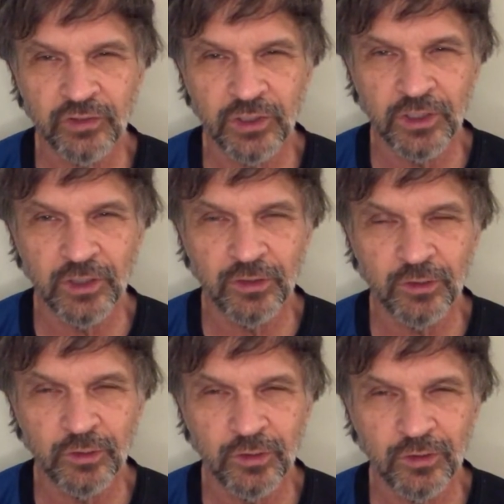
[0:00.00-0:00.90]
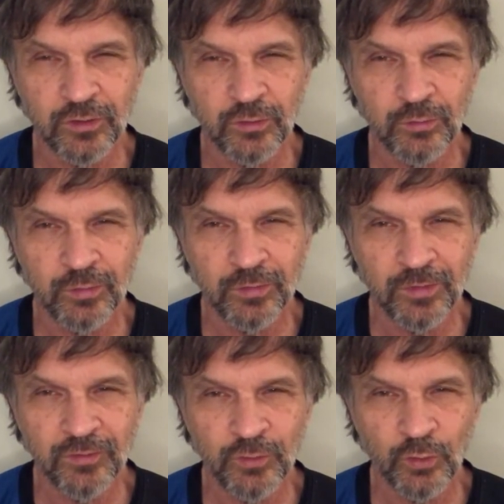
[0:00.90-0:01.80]

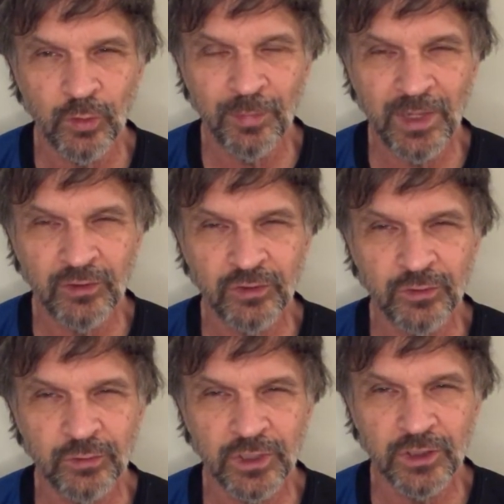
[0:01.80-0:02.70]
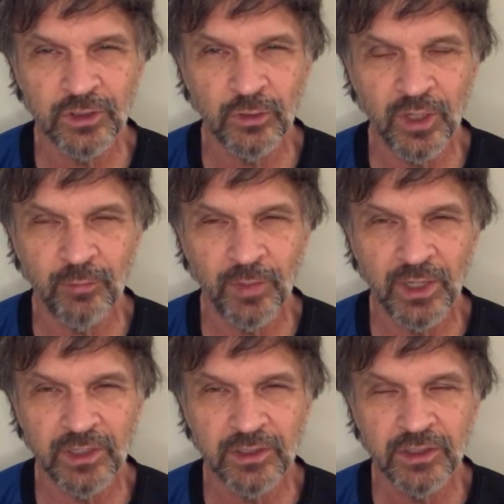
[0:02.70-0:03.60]
If you're about to go out and buy
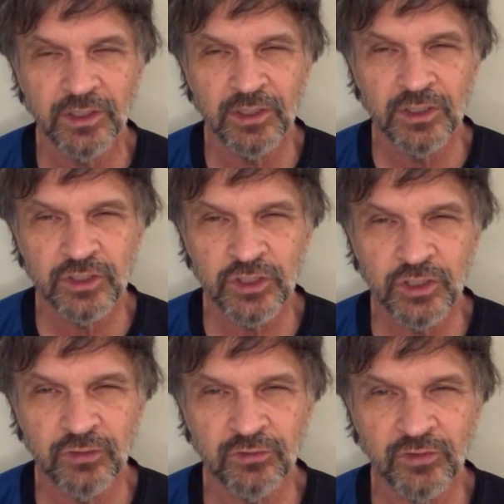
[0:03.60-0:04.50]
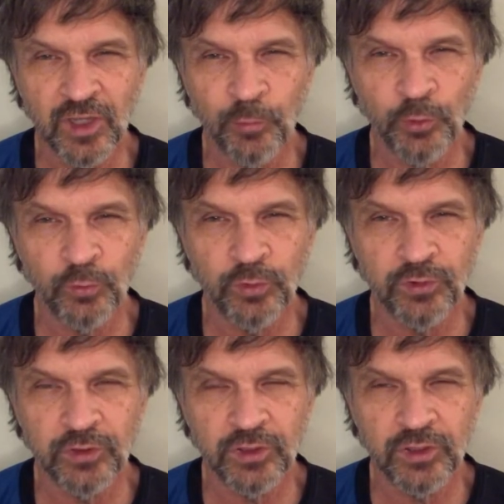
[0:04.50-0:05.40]
a sheet of Gepard with
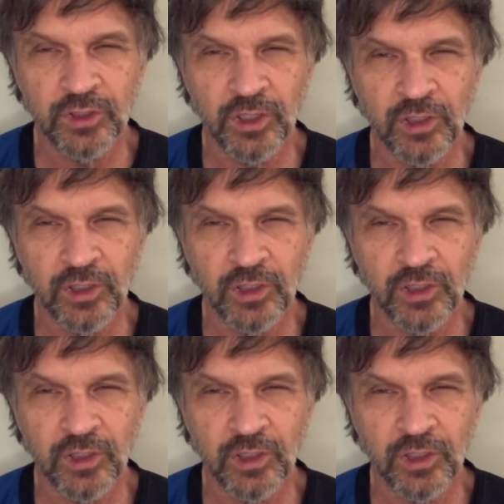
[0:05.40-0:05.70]
the